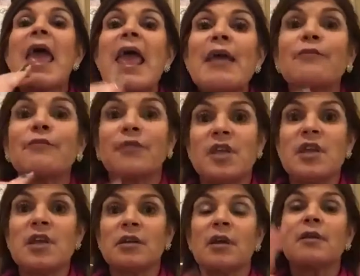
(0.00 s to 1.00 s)
every
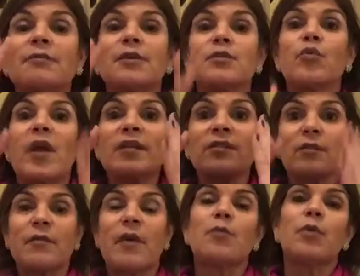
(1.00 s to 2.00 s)
year for the rest
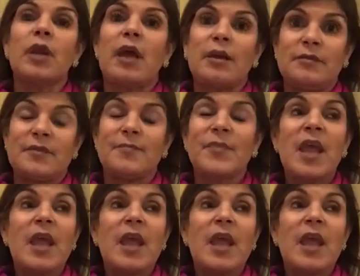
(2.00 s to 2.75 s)
of our lives.